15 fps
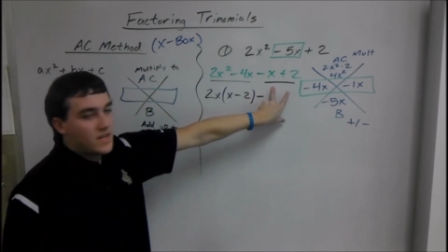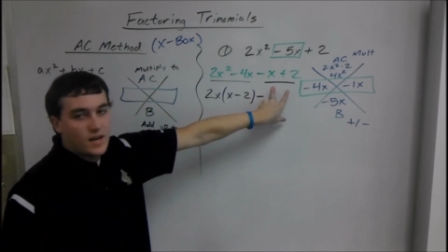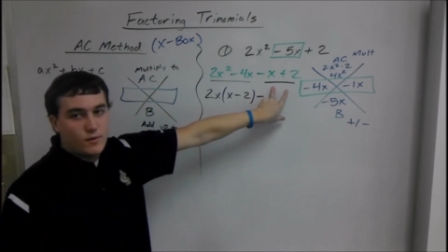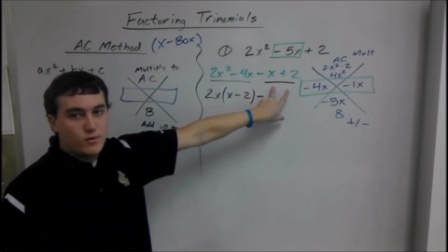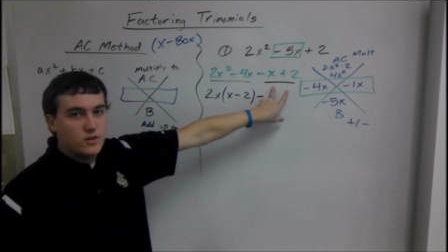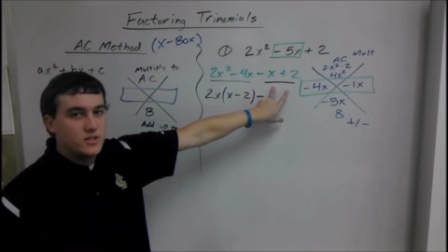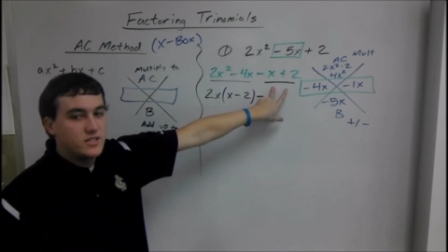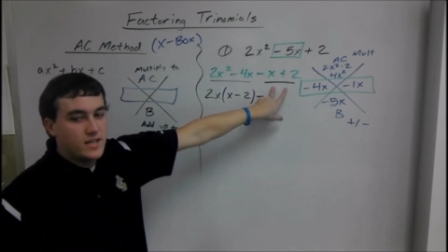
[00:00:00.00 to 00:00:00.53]

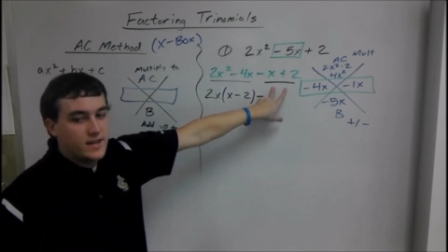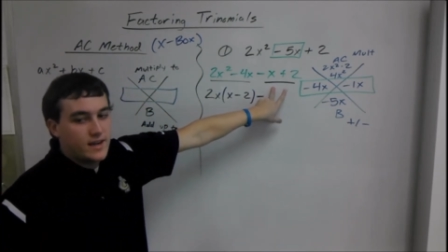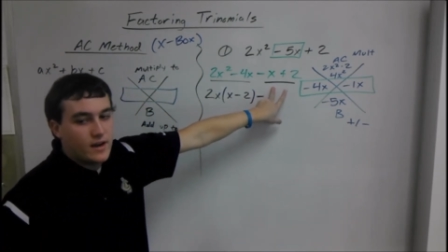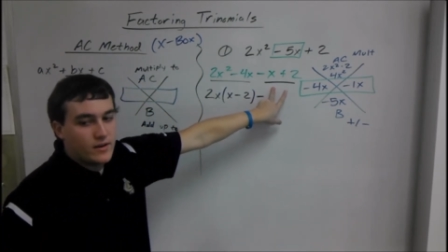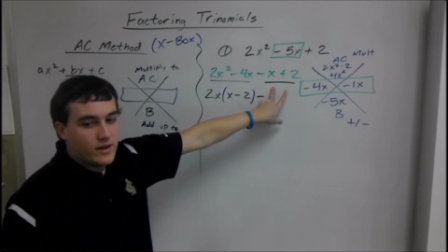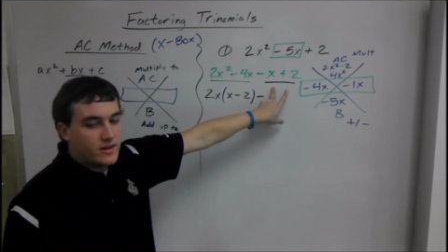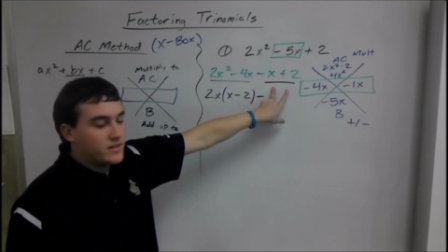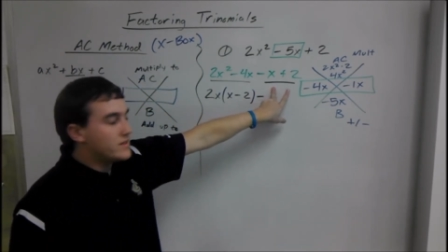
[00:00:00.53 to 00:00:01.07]
Can't really take
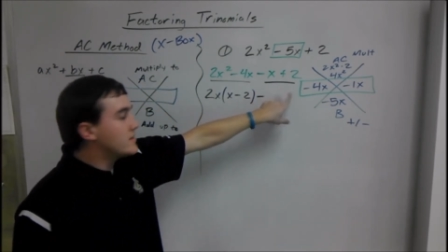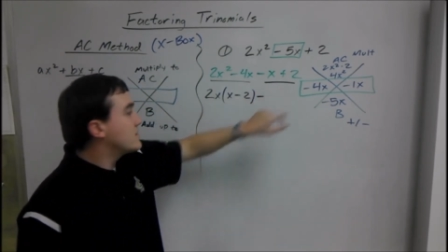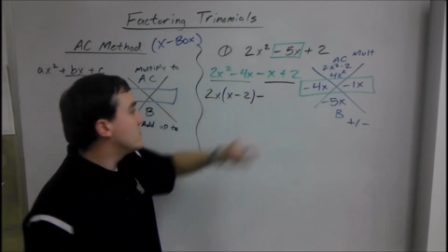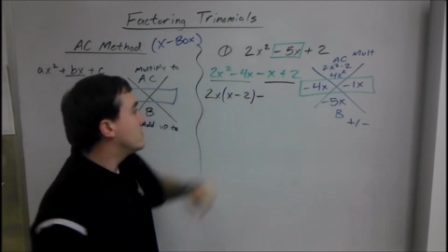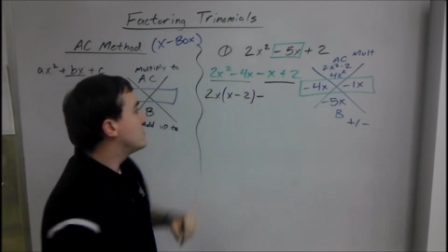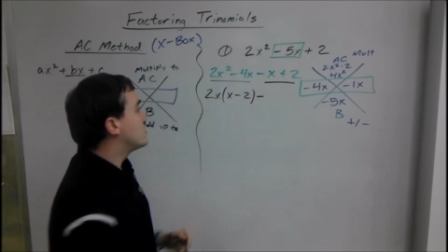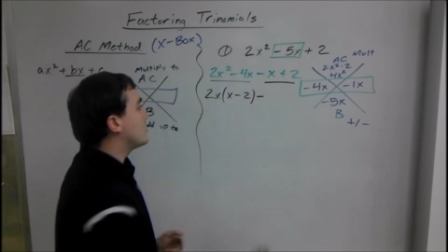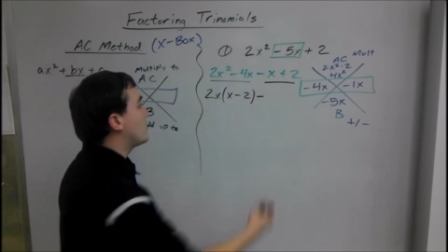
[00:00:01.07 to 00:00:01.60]
out
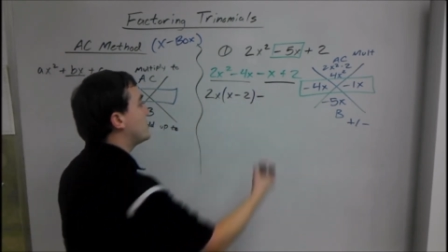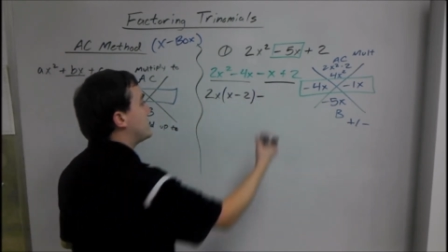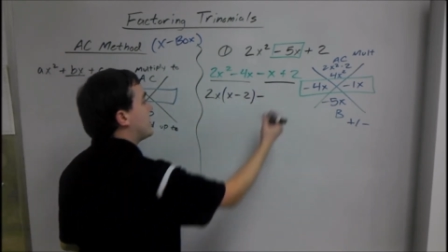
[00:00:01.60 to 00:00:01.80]
anything, so we